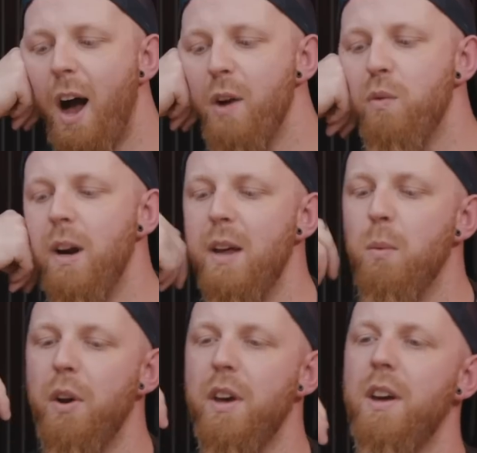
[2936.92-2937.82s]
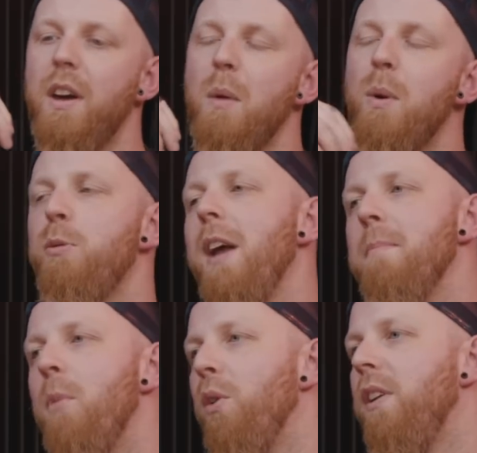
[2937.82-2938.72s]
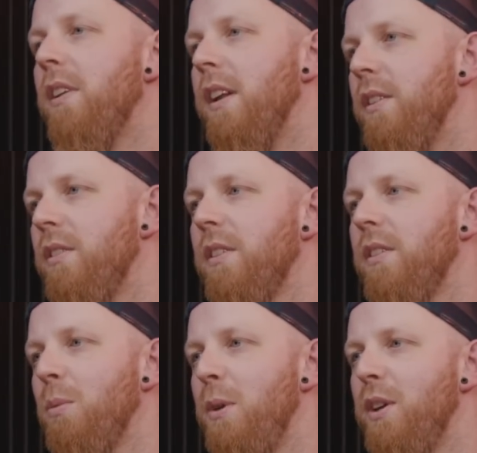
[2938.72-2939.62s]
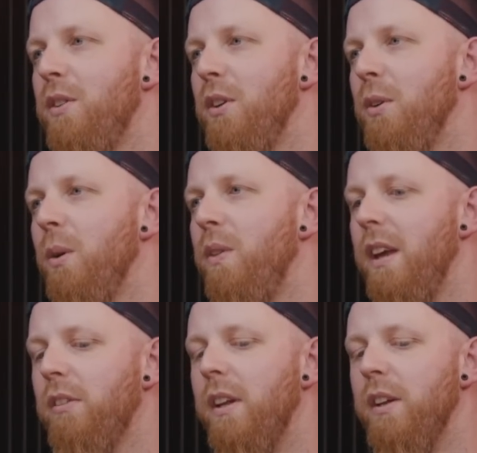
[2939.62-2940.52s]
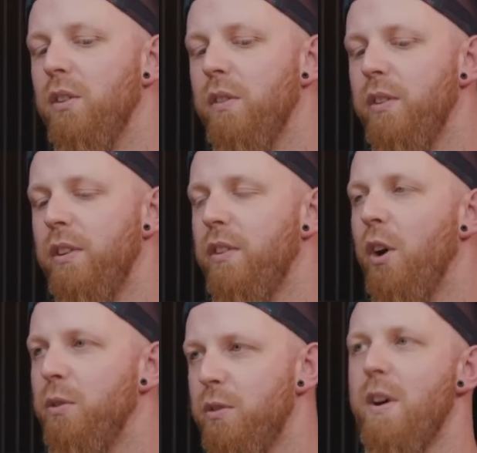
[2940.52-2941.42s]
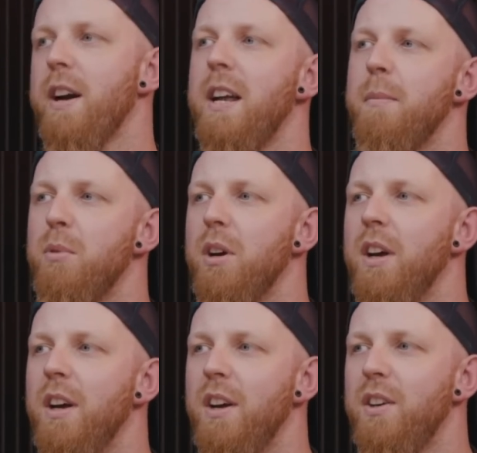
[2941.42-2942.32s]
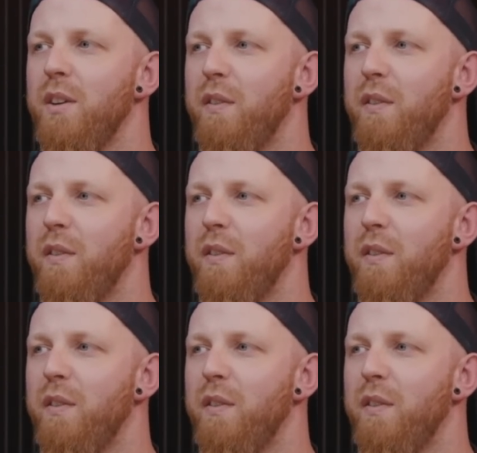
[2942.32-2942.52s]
I really want to... I wish we had more Easterlings, so we could do the Easterlings versus the Host of the Dragon Emperor to